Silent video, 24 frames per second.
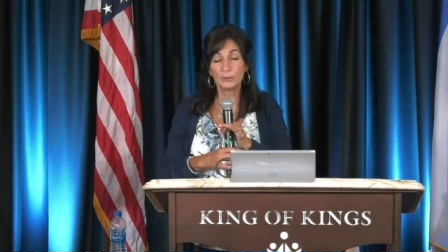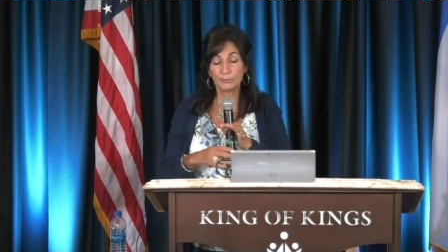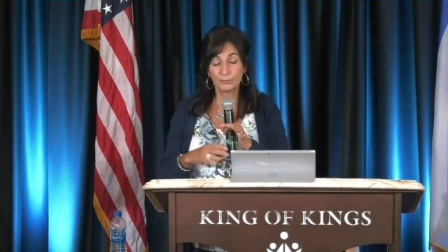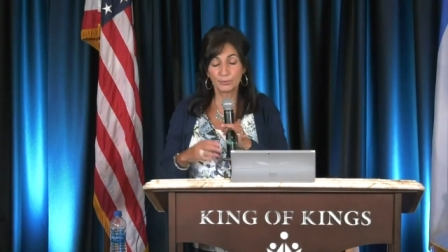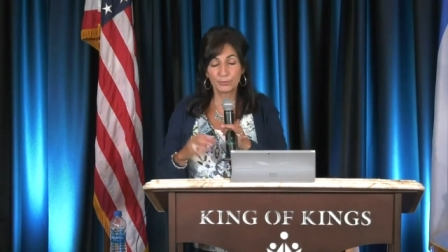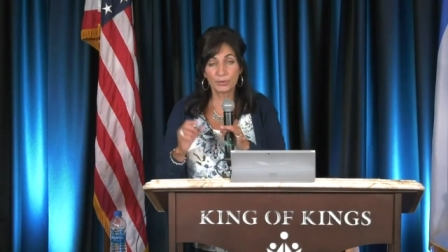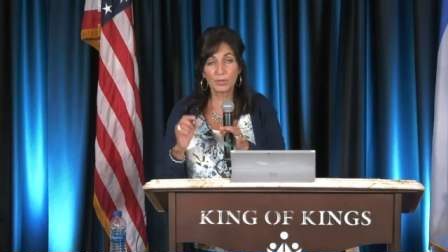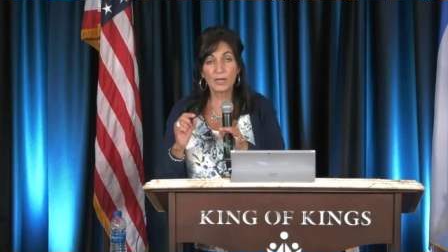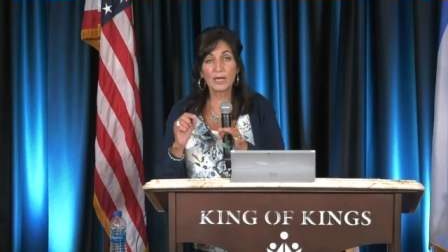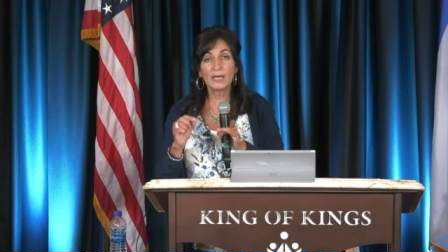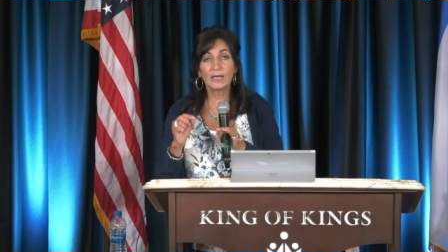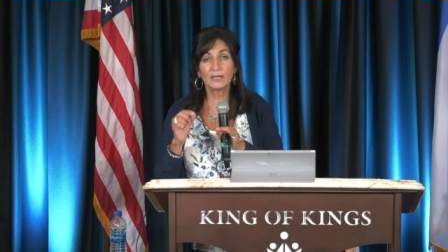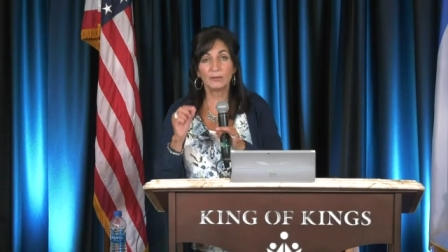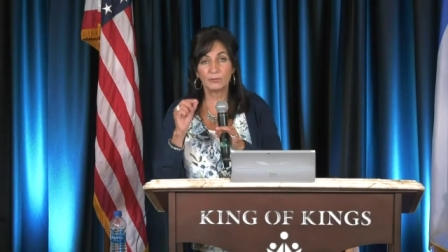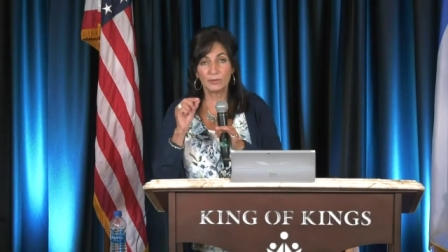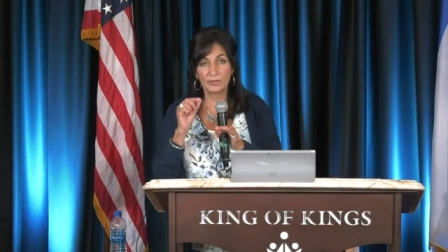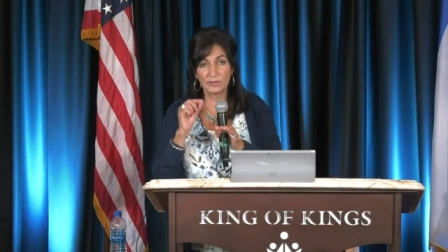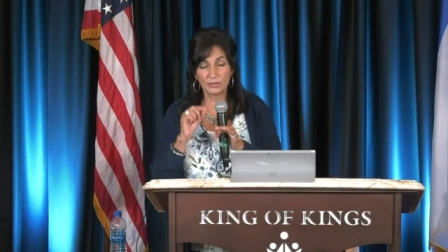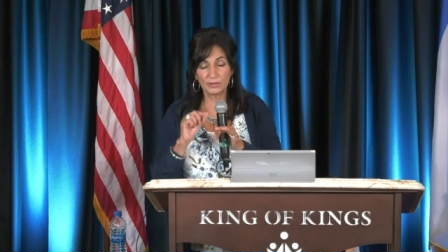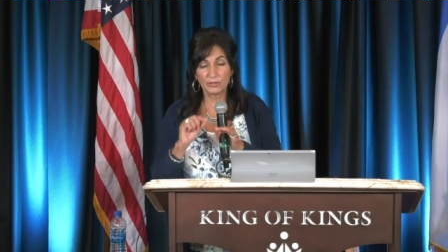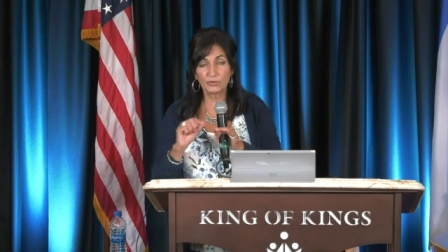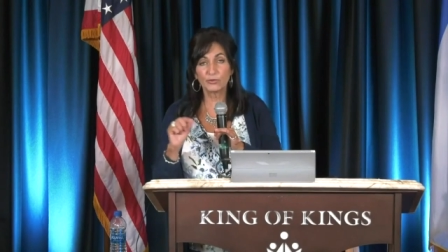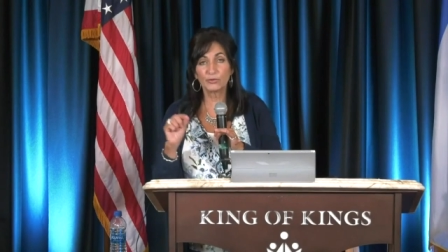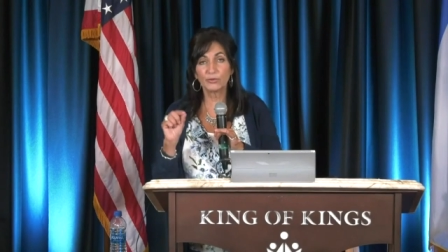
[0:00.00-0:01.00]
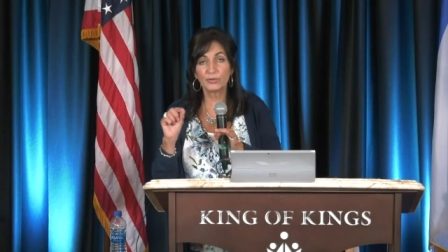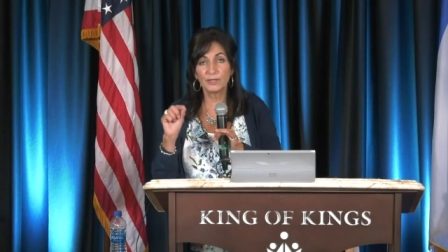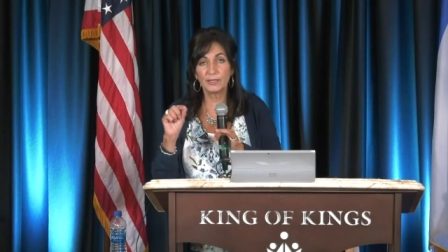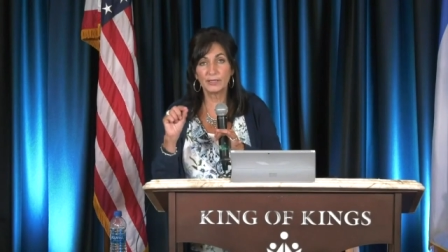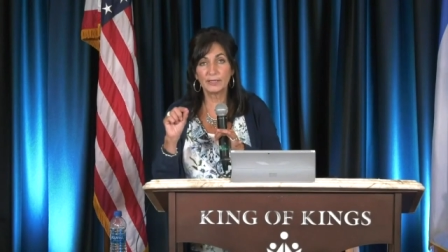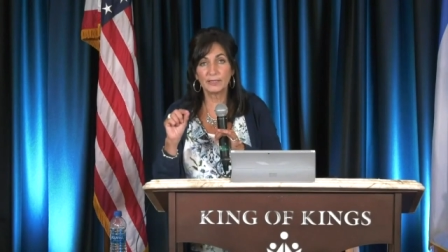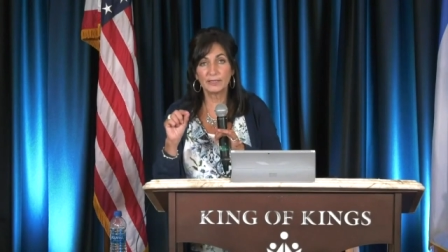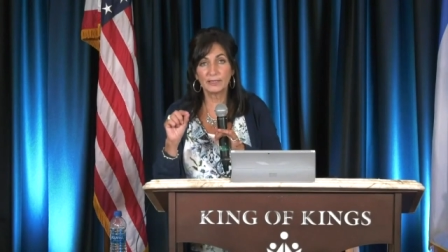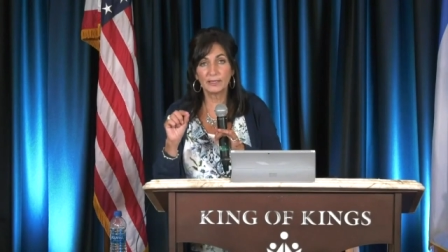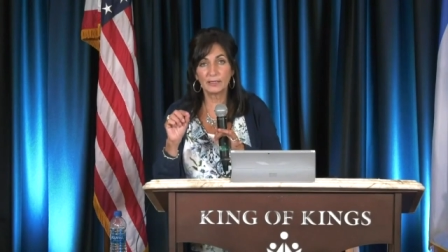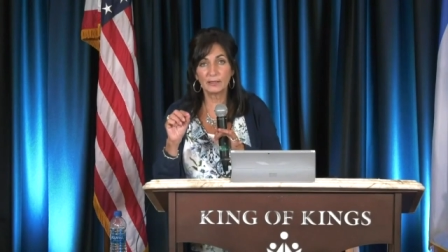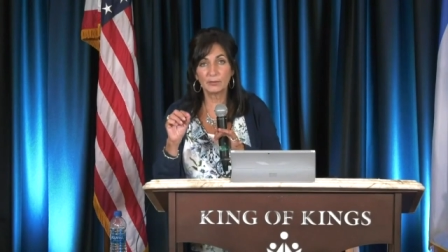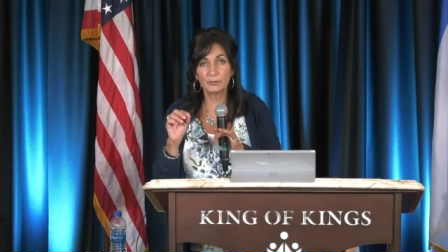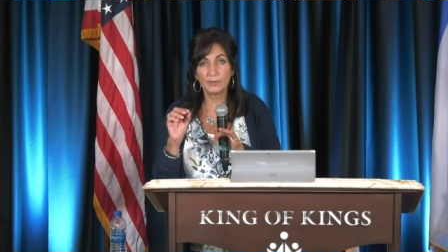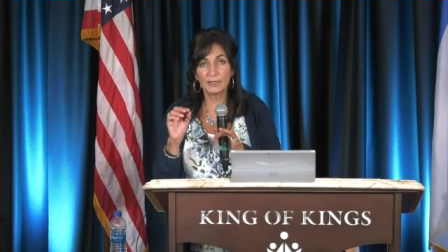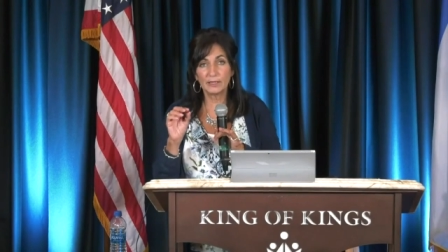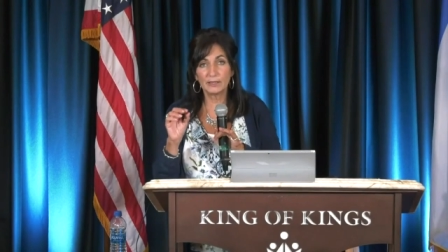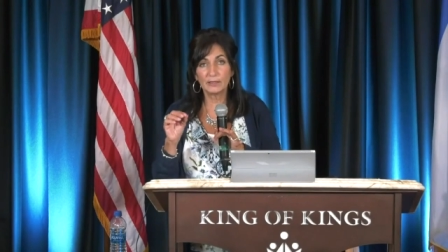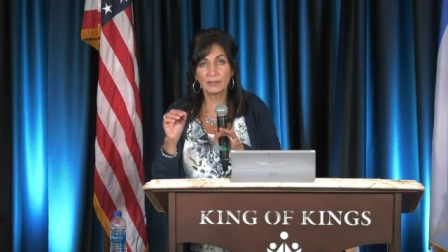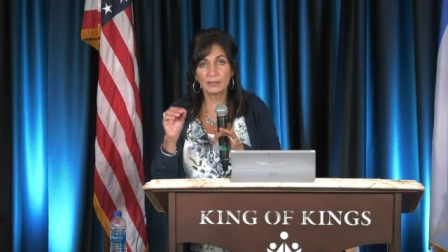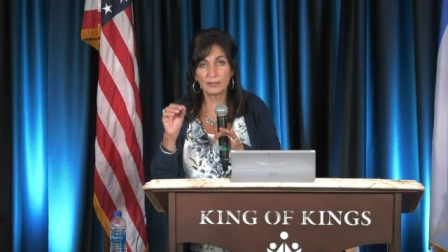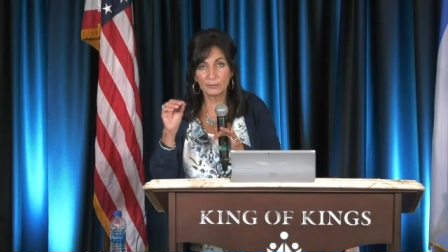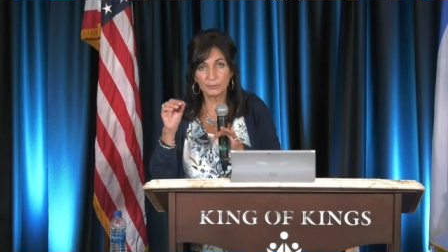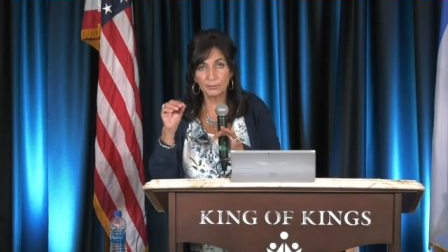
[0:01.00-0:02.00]
We pray and we decree. I
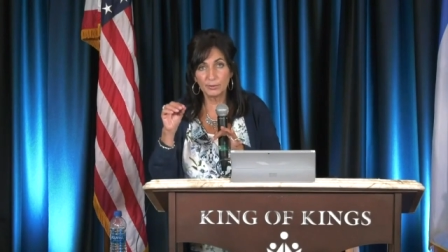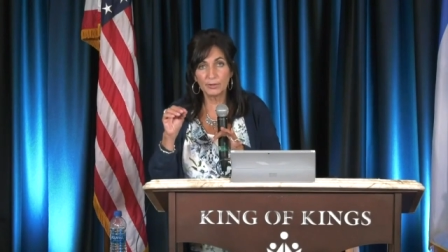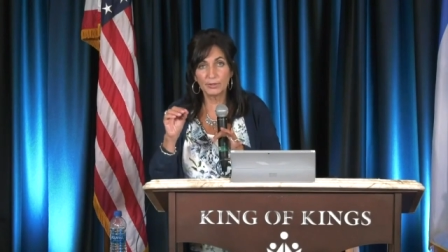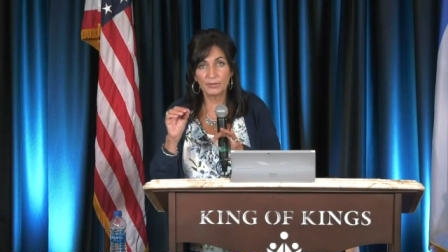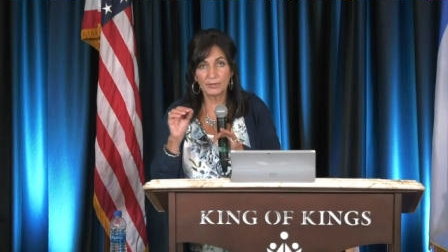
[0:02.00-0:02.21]
don't mean that